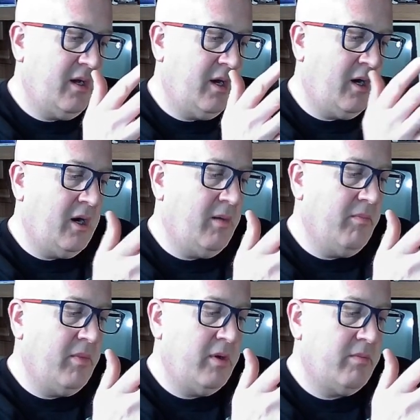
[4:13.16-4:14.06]

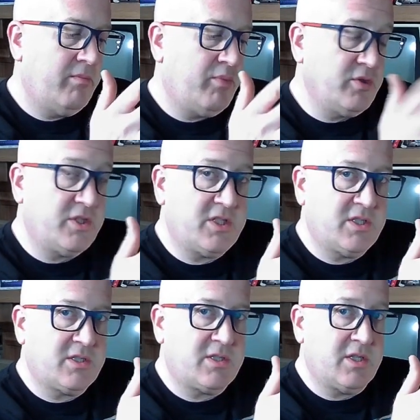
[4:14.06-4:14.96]
ARM
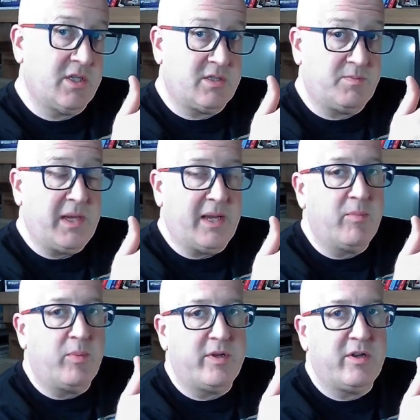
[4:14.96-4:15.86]
processors that's being
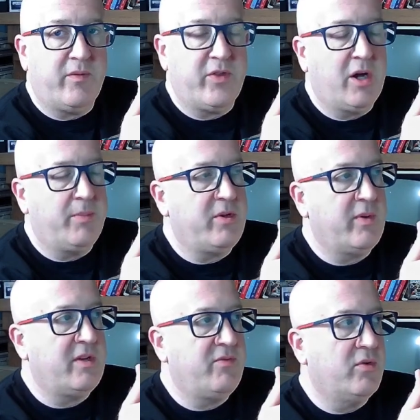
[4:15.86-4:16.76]
implemented on the
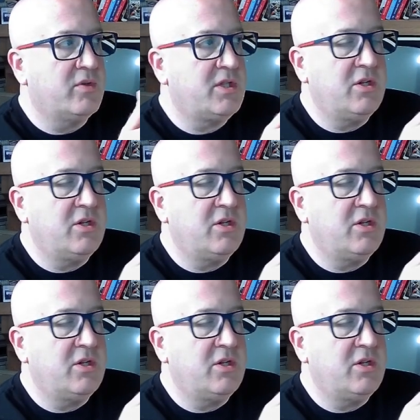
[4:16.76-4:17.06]
RP2040,